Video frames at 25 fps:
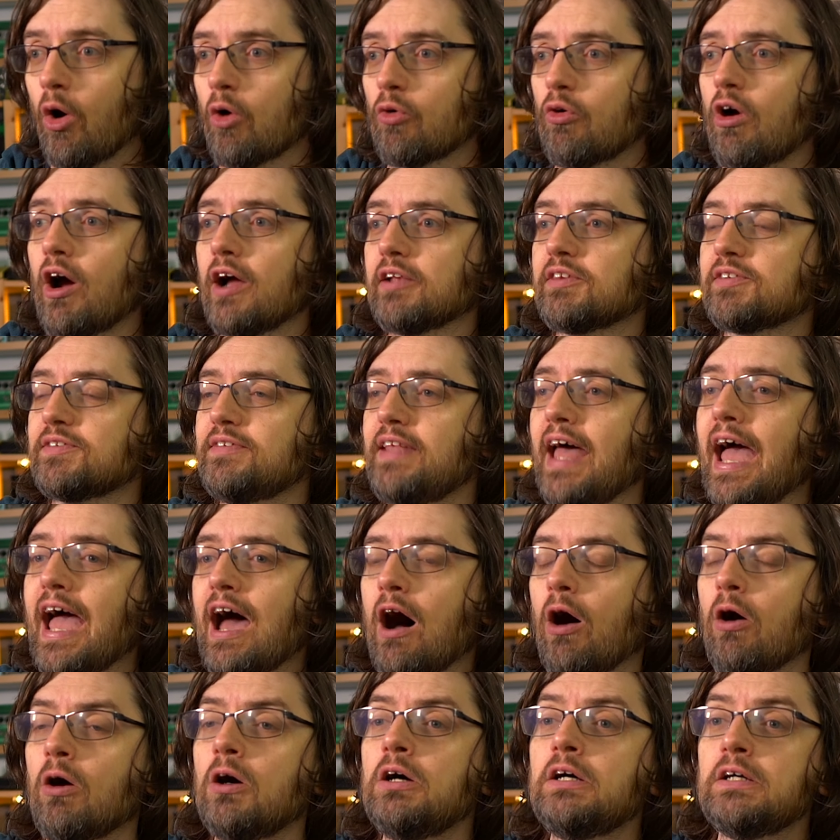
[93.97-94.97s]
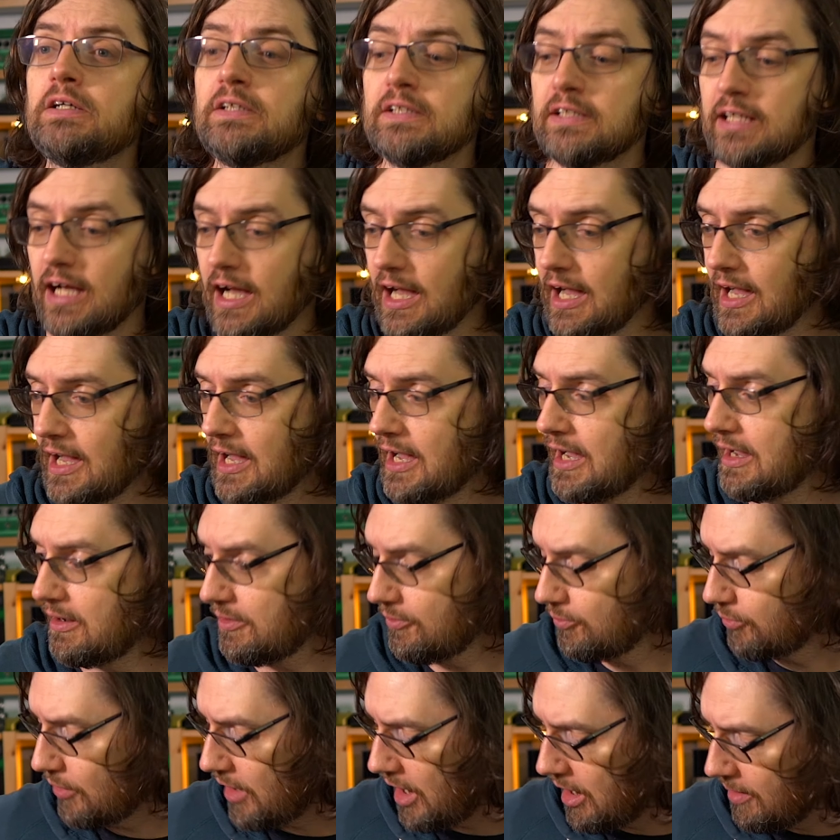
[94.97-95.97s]
All right, now
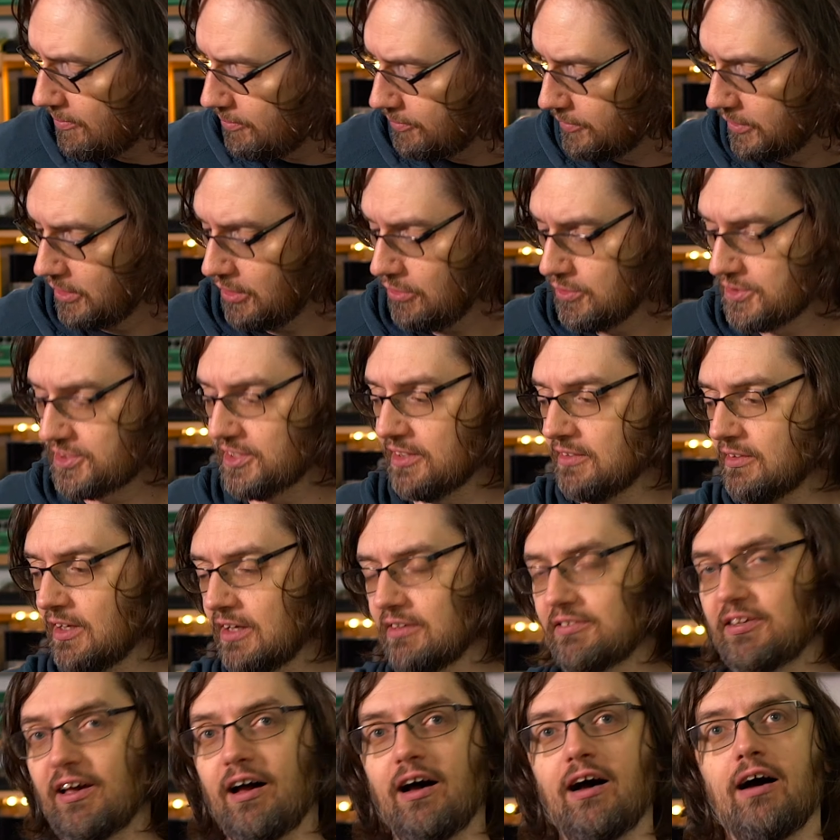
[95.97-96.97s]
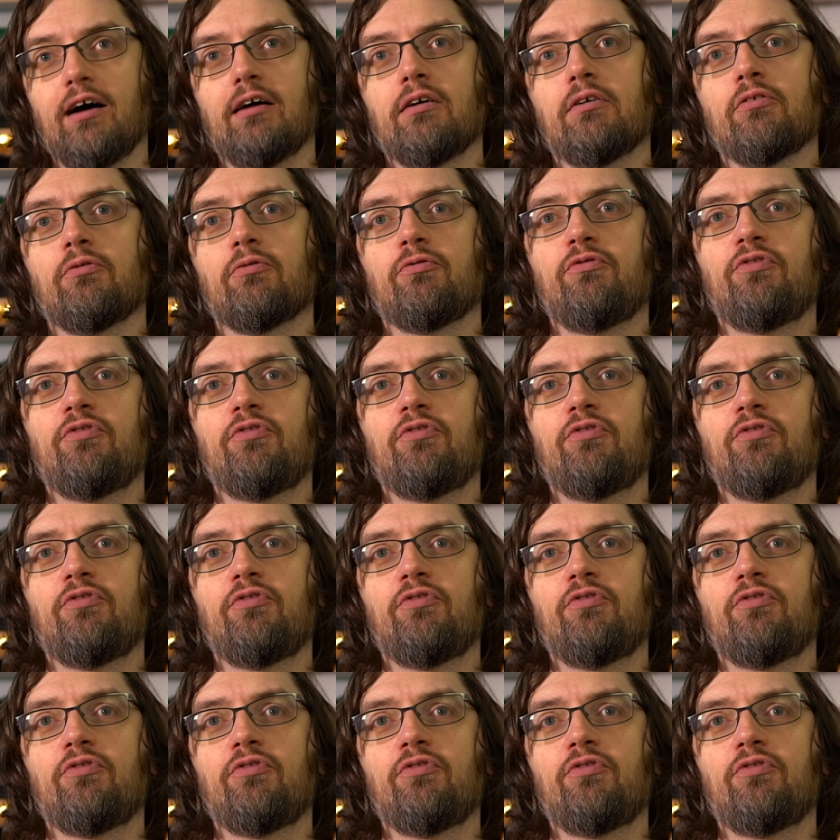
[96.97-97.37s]
I'm using the guitar